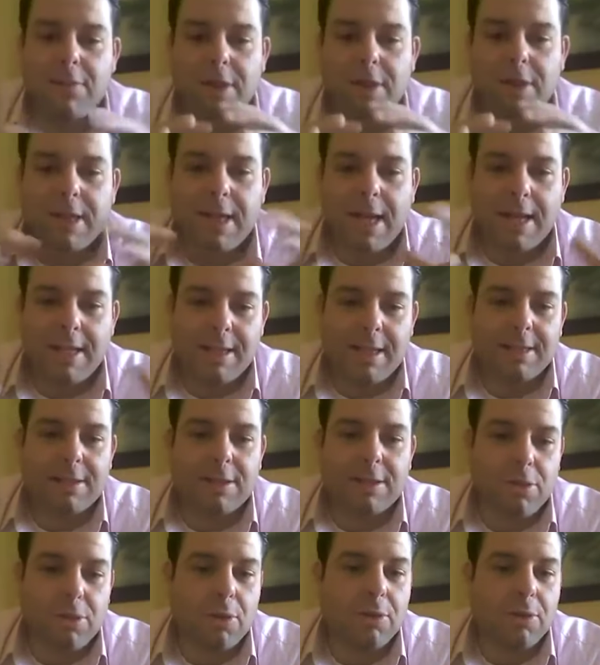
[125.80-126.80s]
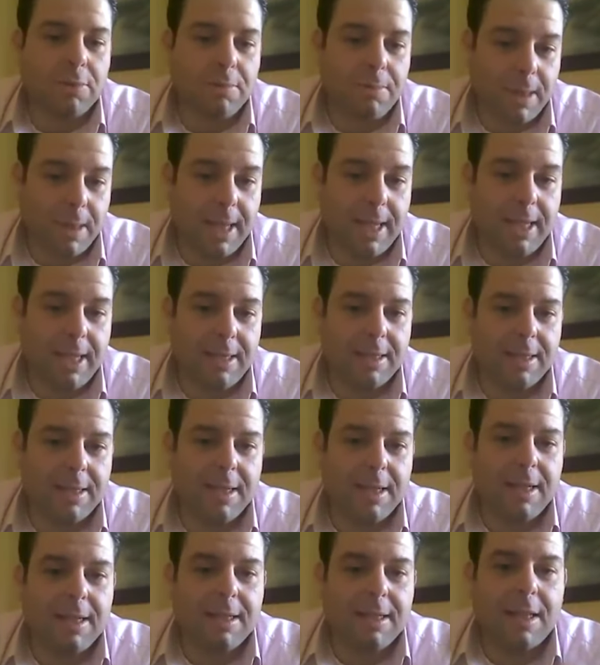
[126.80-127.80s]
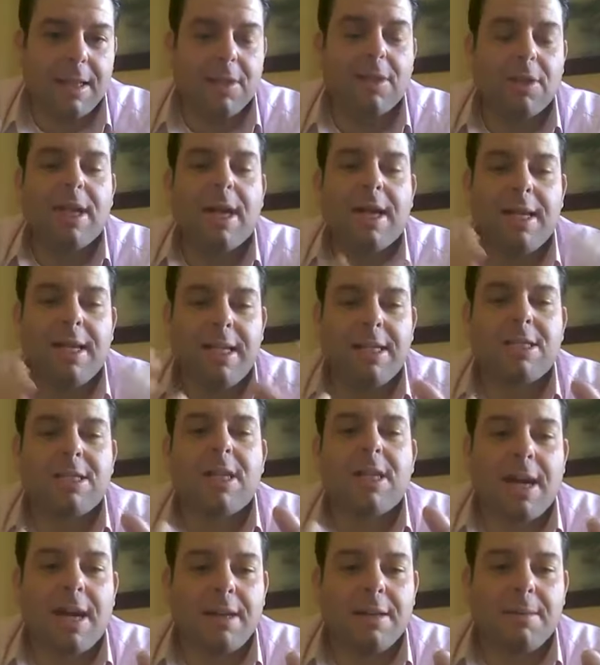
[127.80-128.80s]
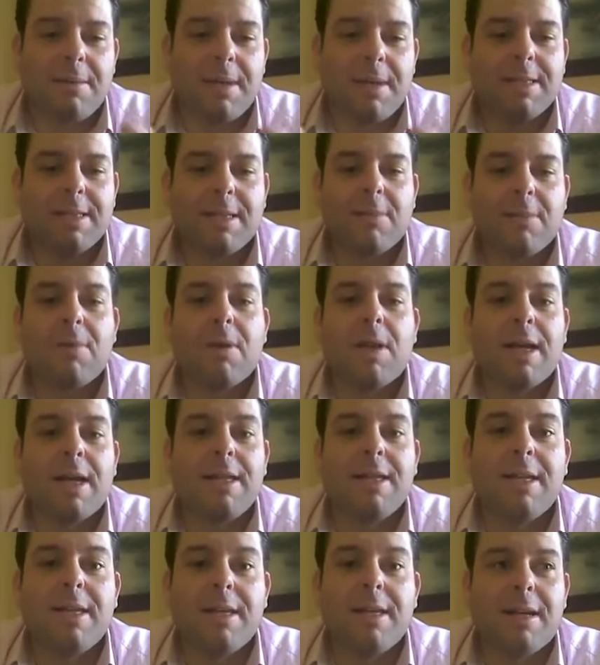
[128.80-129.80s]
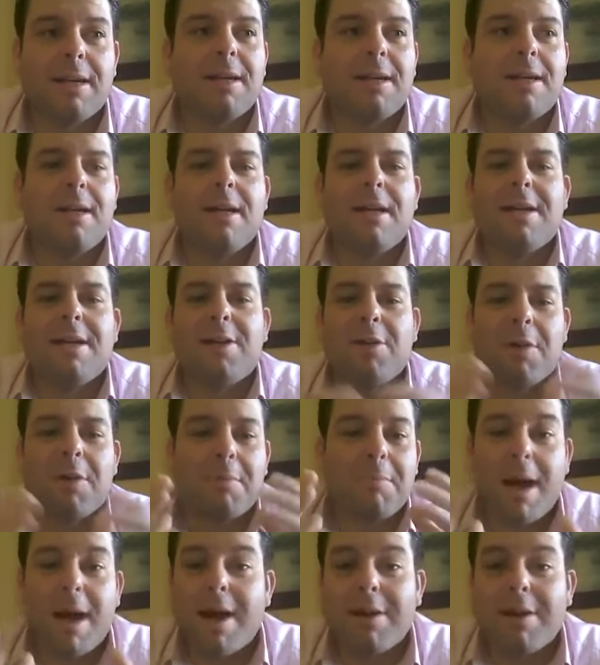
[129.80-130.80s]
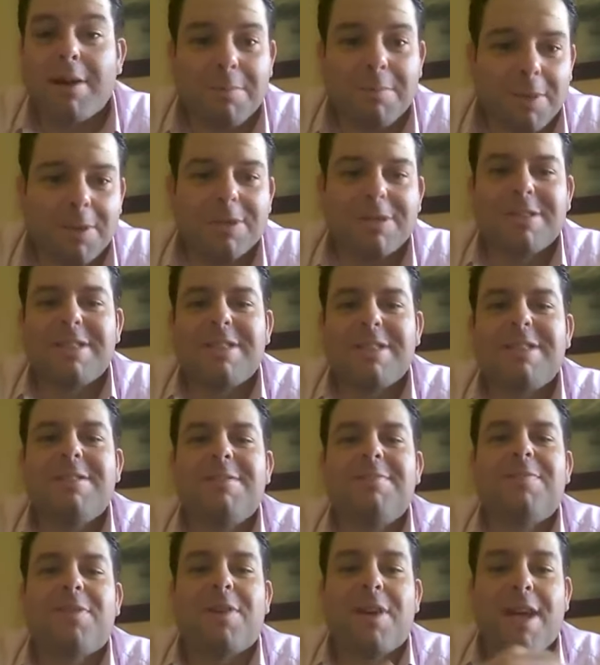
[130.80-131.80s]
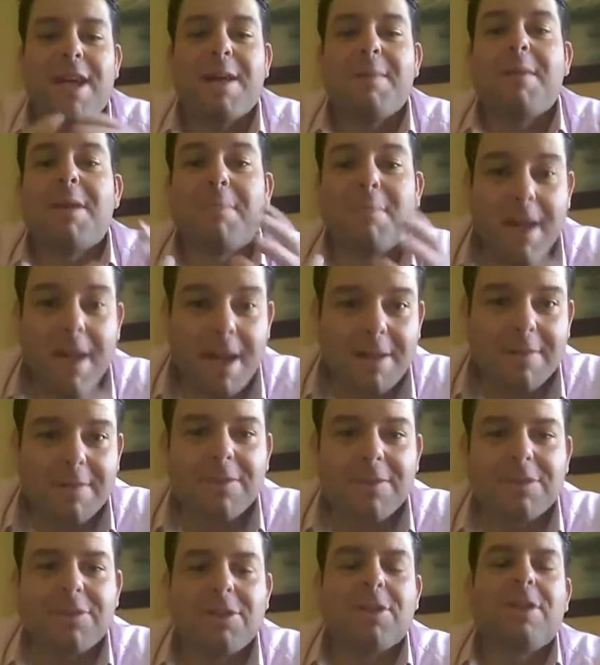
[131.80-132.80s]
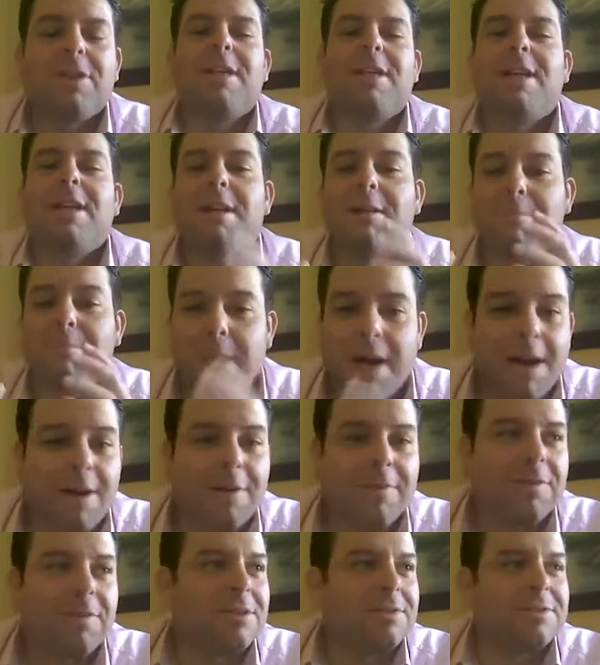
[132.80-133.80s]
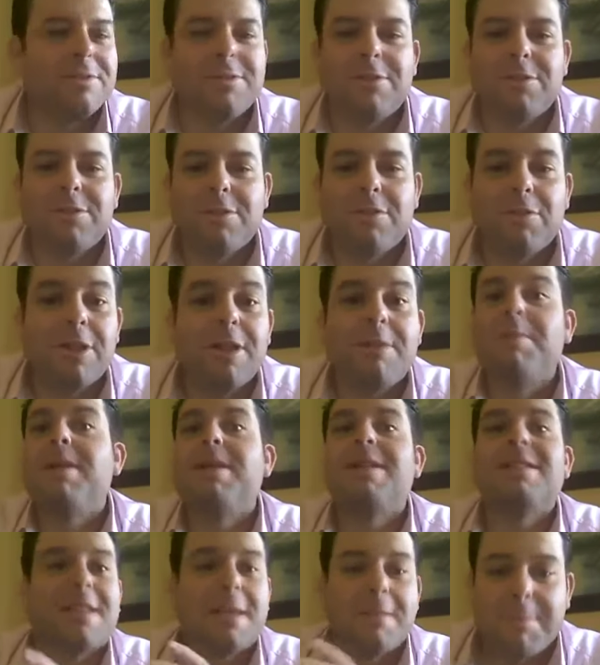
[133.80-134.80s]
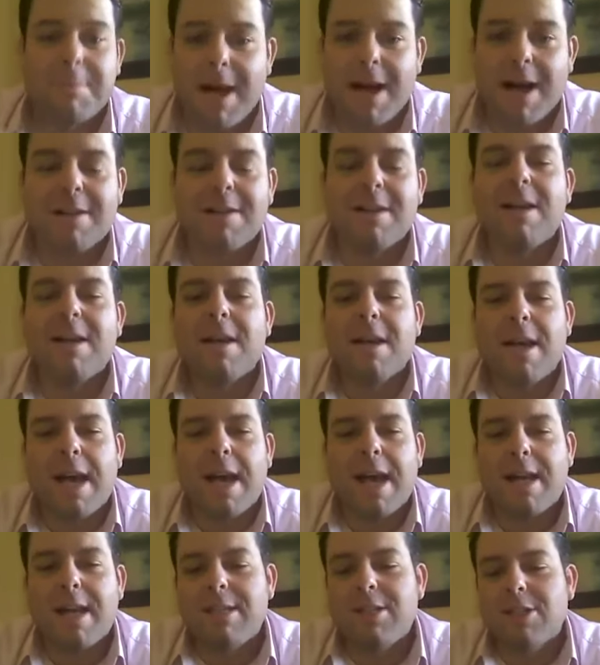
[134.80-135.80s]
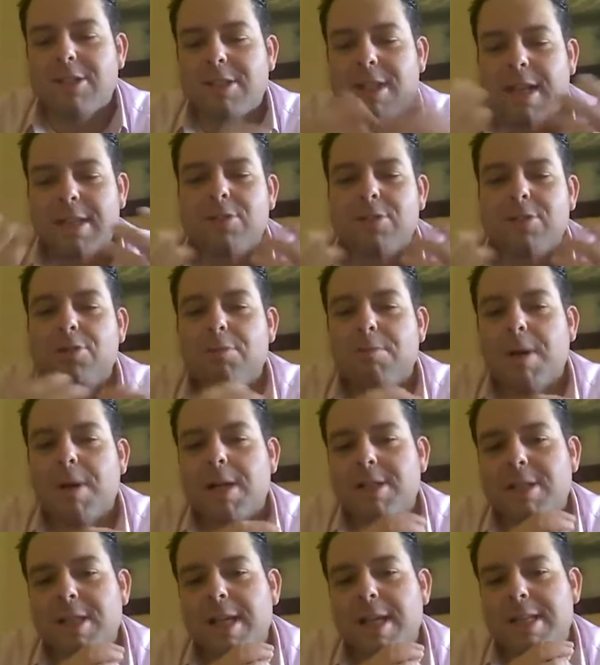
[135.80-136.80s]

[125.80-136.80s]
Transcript: of looking at like the total plate, they look at each item and they say, well, I need a pound a person for ham and a pound for turkey and a pound for green beans and a pound, and it just gets too much.